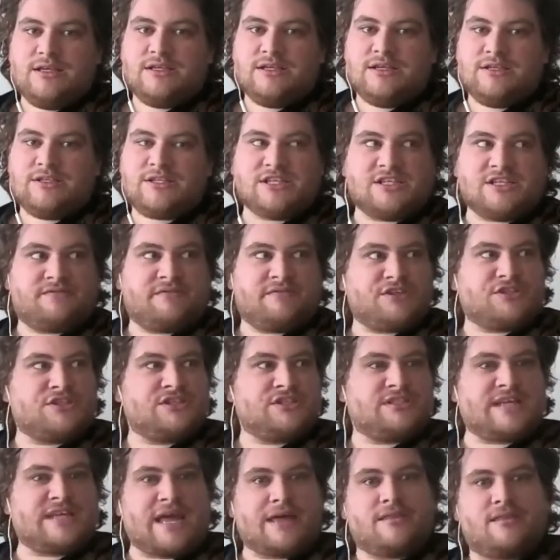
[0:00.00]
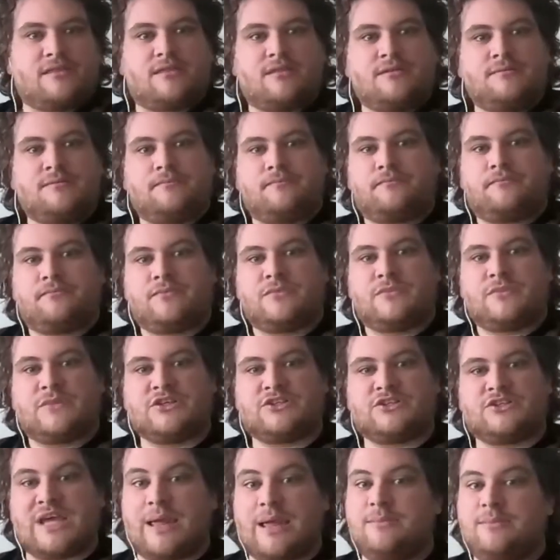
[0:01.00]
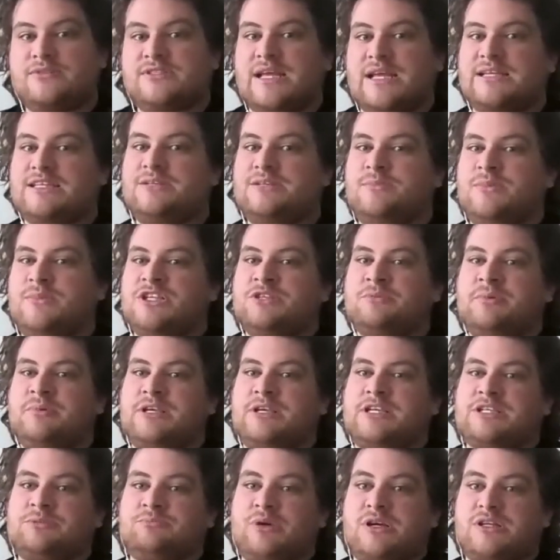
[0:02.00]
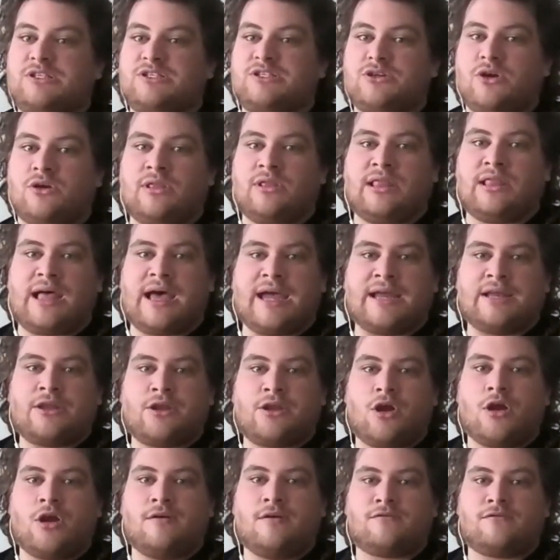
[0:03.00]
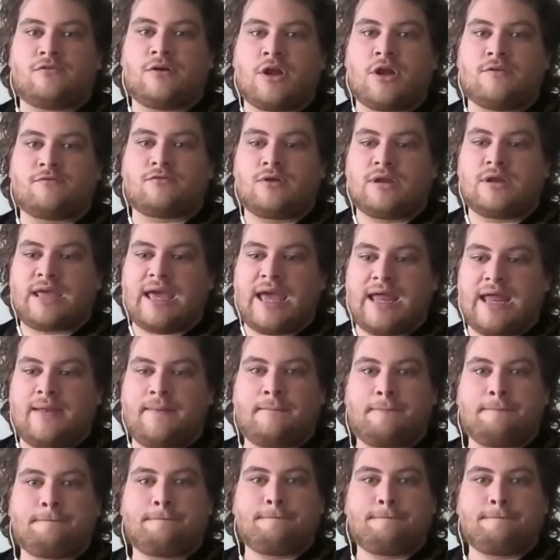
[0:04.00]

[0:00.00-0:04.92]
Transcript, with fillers: Since Fisher's death, the same sentiment has been expressed online over and over again.